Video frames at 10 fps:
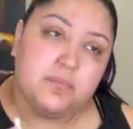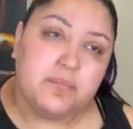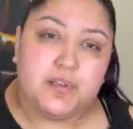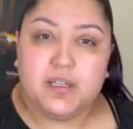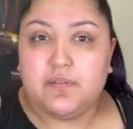
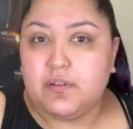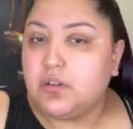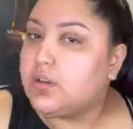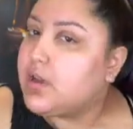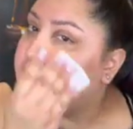Believe it or
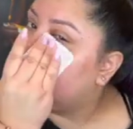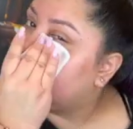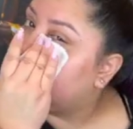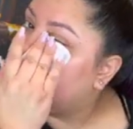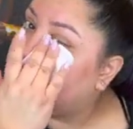not, it's
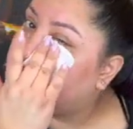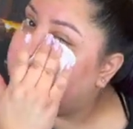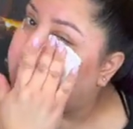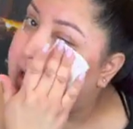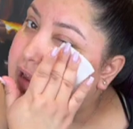very
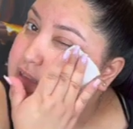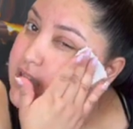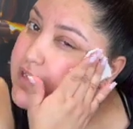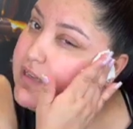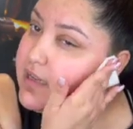
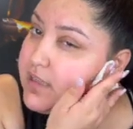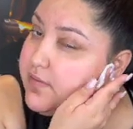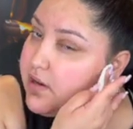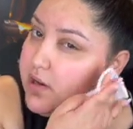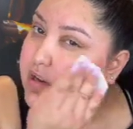relaxing. It's
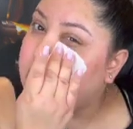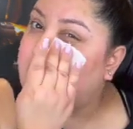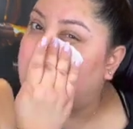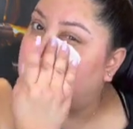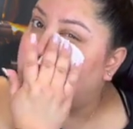very
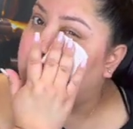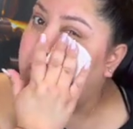good.